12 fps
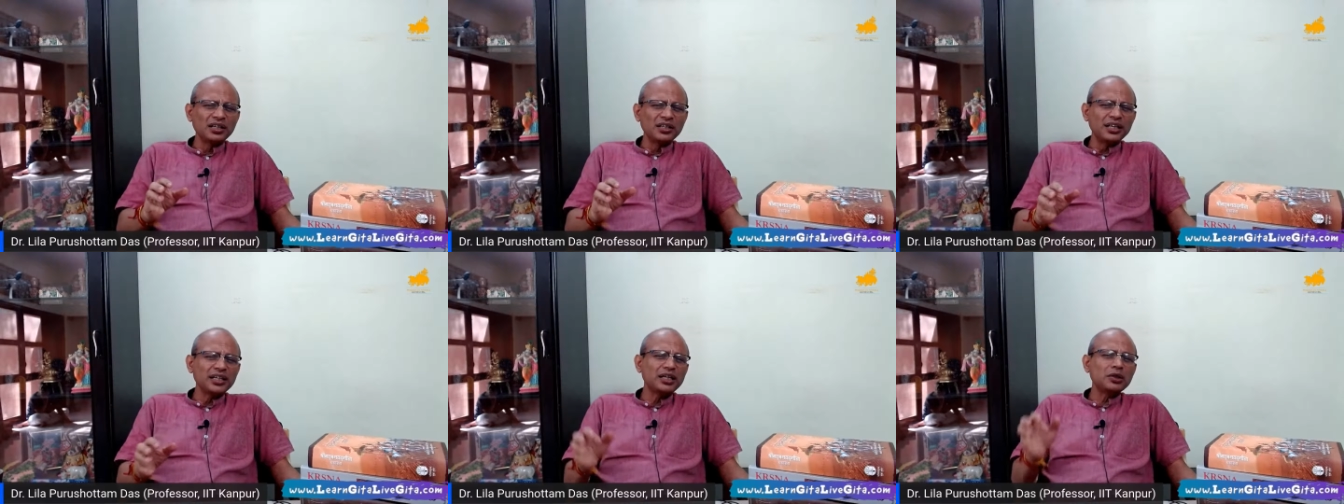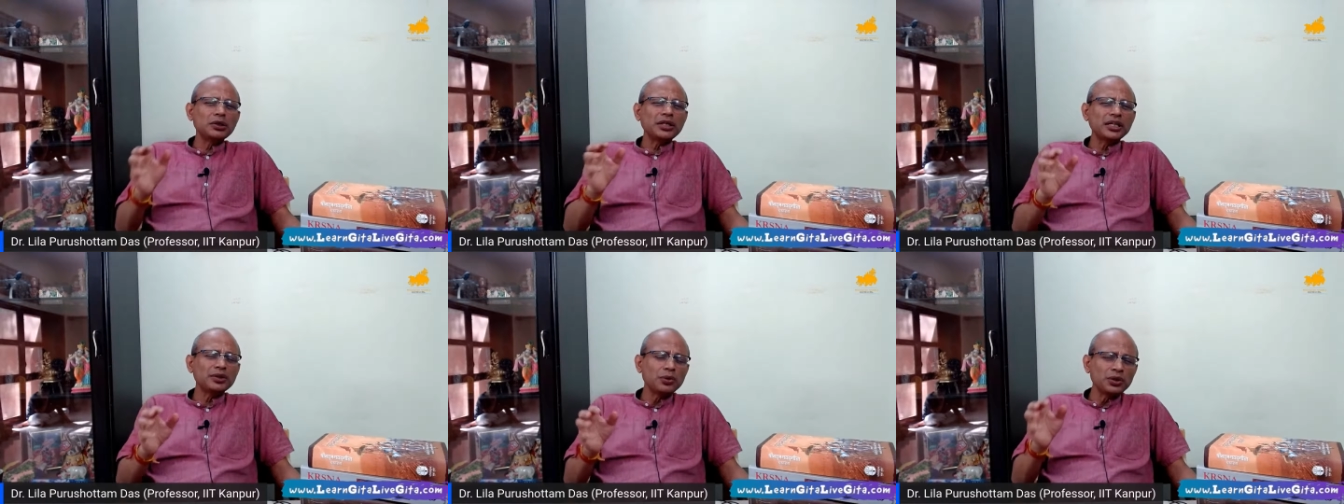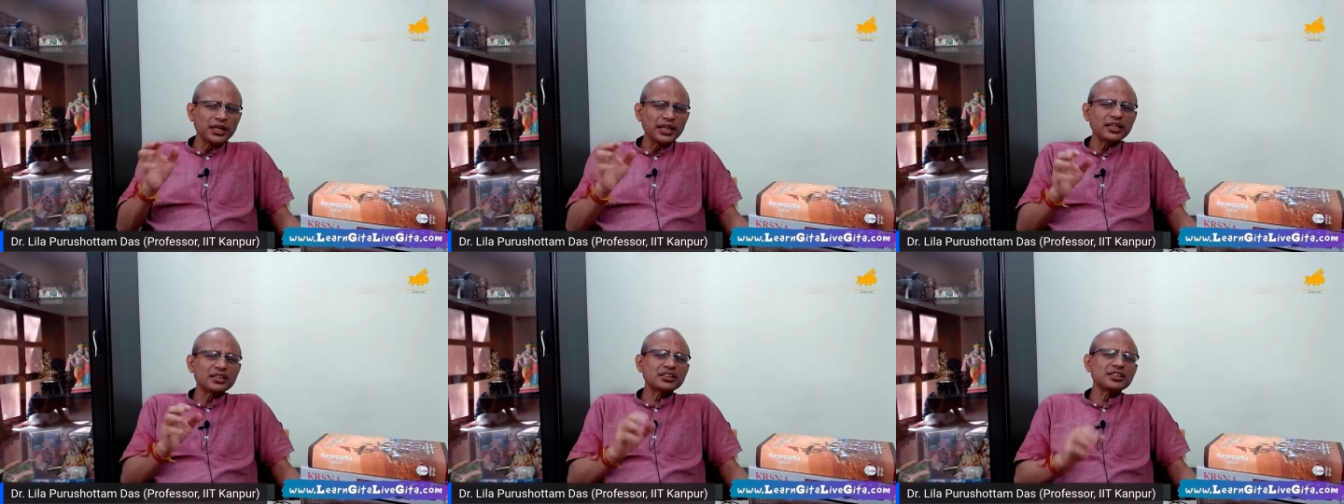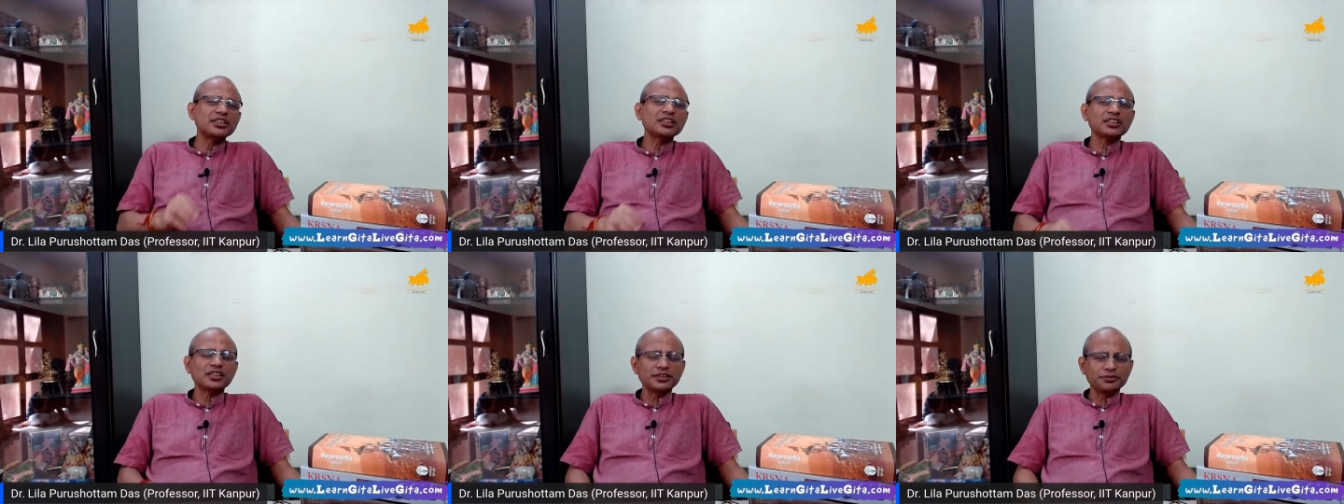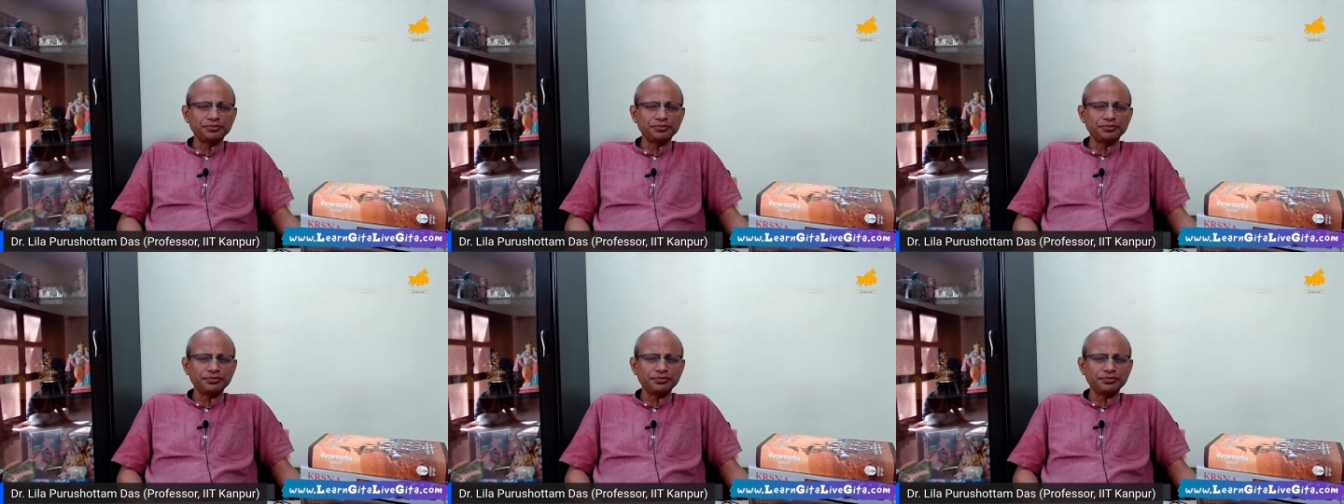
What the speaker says: They don't take it seriously.